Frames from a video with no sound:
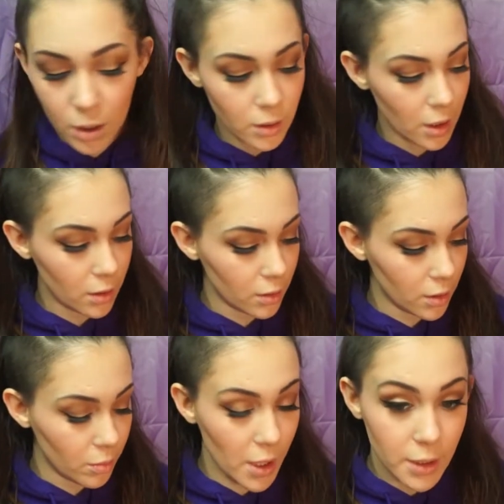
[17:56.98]
another
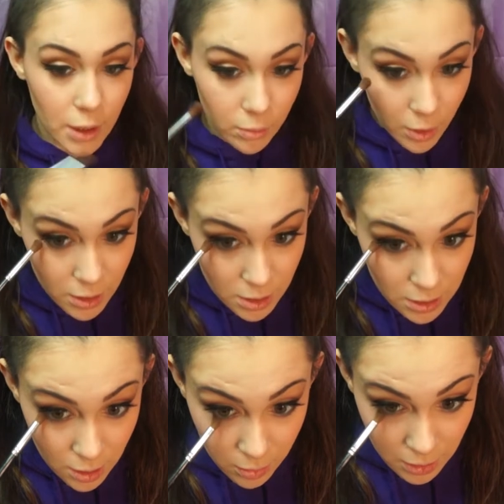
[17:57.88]
little blending brush that's
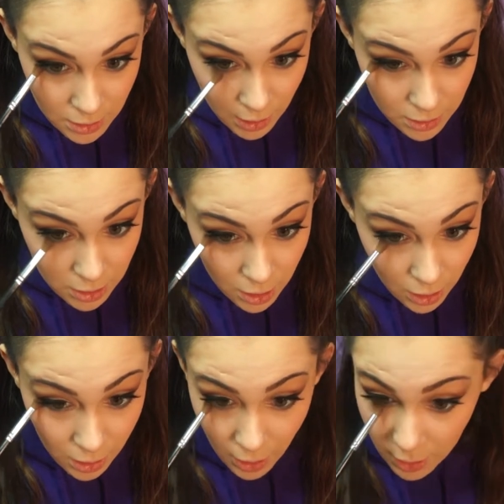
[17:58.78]
a little bit denser
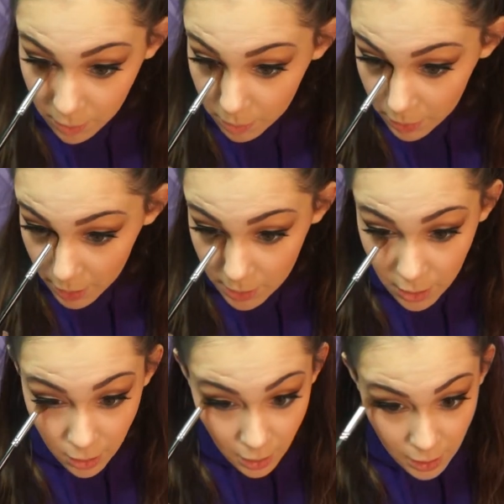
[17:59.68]
and kind of blend
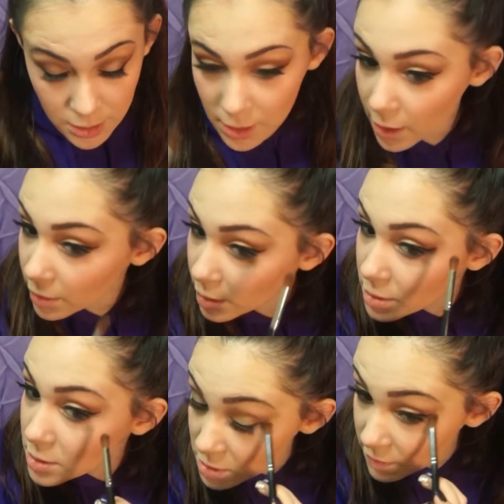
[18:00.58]
all that together
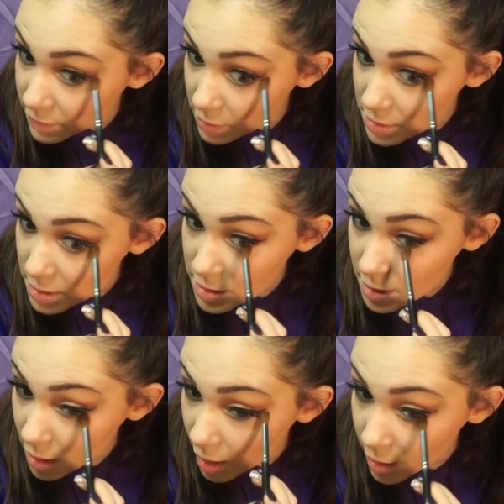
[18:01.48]
so it diffuses the
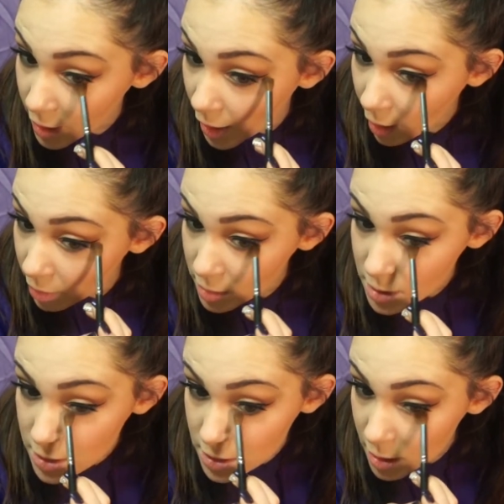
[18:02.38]
color out
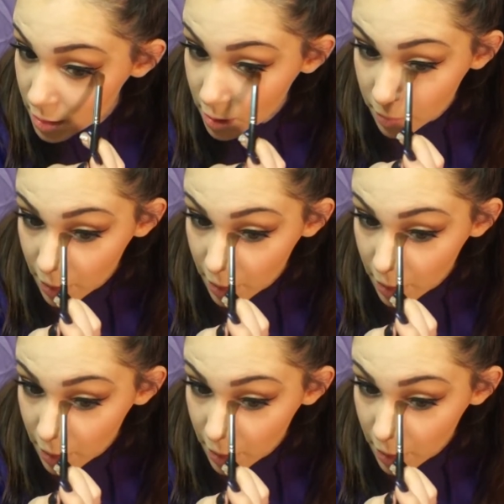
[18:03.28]
just a little